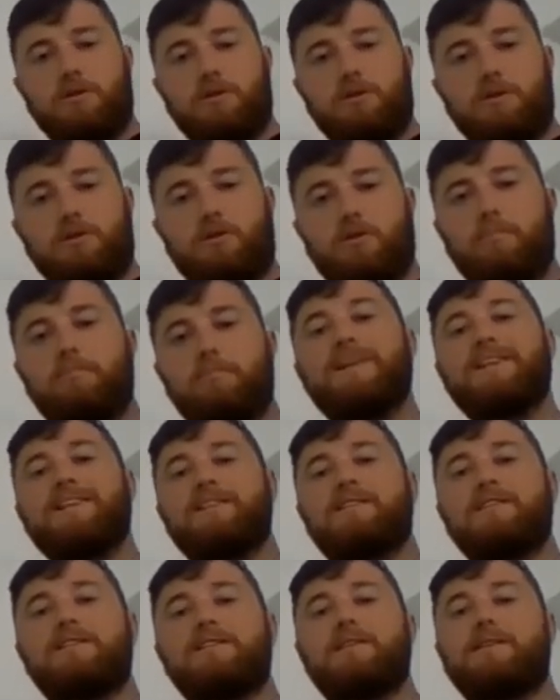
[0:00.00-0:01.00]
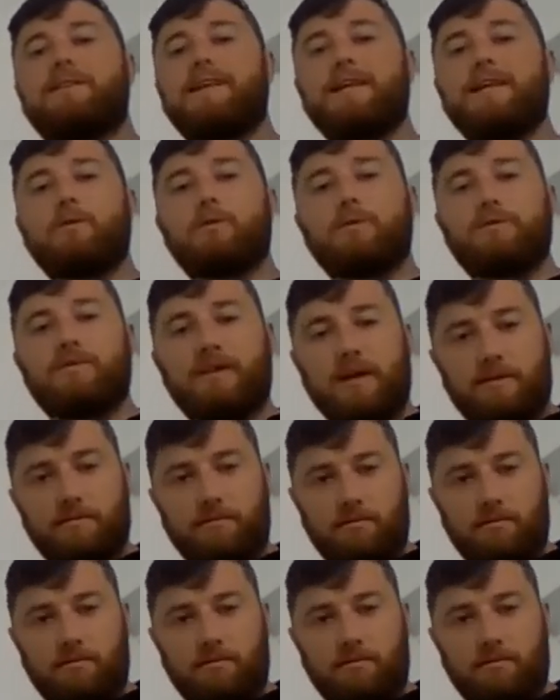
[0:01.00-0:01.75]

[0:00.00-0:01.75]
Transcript: your ability to deal with that.